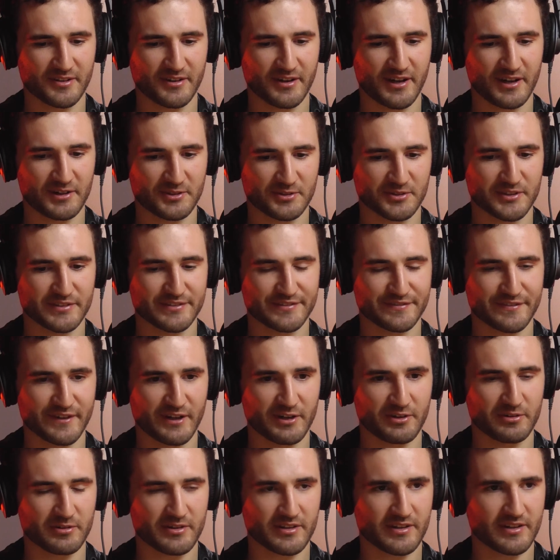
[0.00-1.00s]
I could have
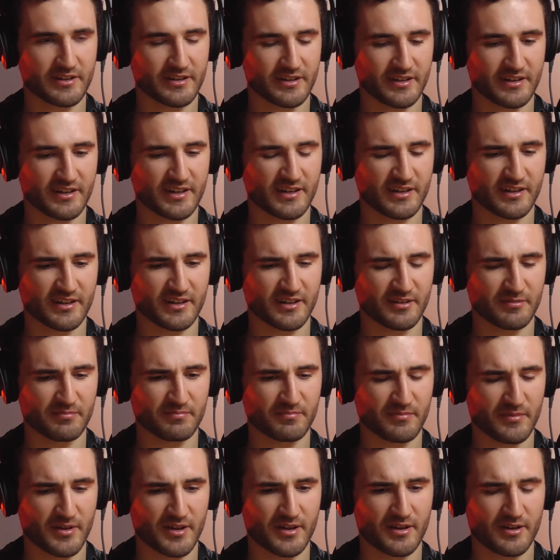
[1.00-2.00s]
felt.
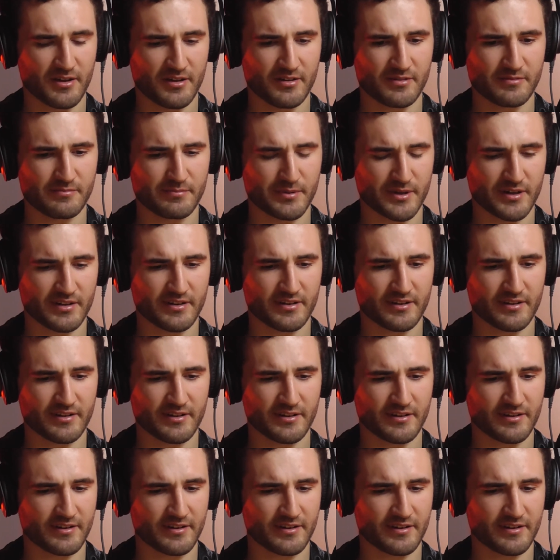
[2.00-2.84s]
But